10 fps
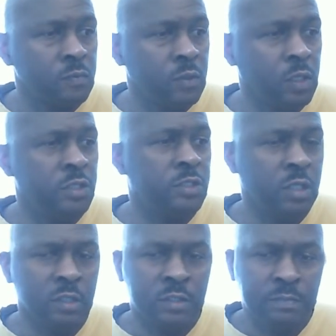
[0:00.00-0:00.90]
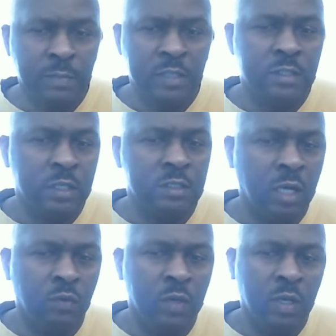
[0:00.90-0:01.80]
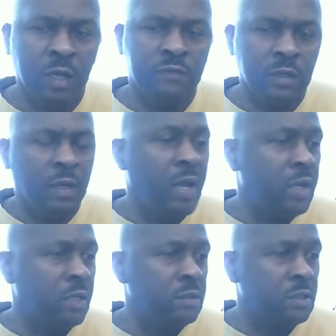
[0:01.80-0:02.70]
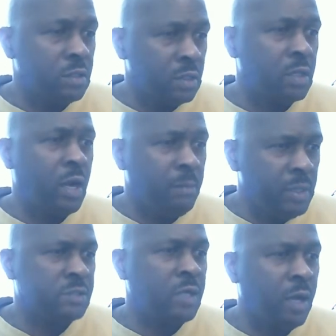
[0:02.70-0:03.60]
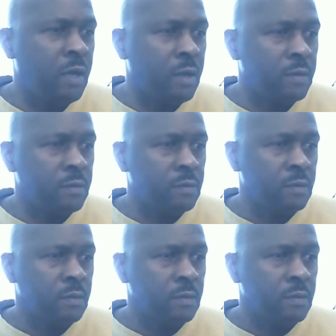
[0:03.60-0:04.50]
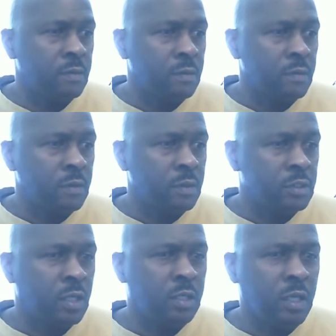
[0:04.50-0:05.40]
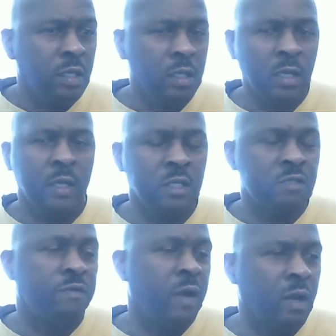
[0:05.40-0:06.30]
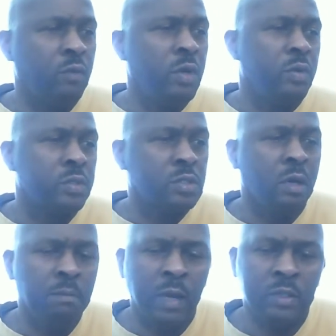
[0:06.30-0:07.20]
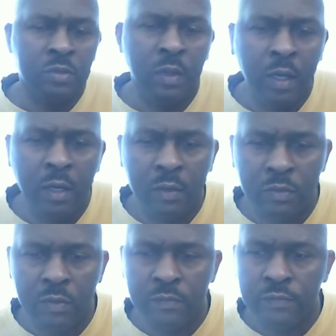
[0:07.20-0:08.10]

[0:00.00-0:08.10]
He is this messenger we have delighted in, our Messiah. So that He and His Father will return back to earth.